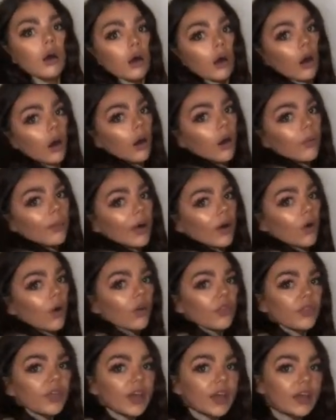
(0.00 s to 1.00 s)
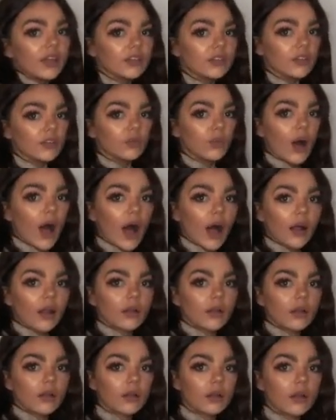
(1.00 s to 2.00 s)
my God, this as
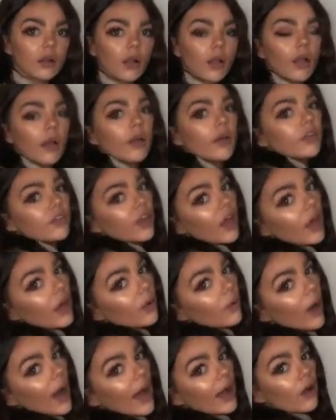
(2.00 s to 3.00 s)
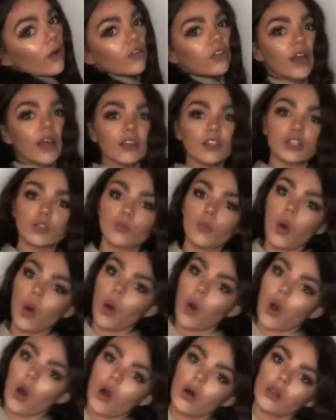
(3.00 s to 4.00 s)
well. So I got size
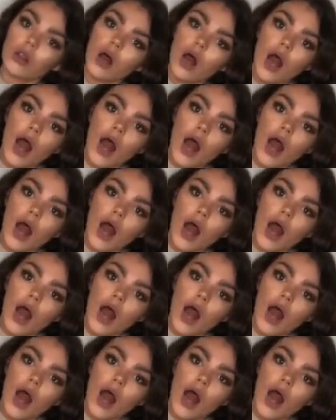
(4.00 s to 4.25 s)
small.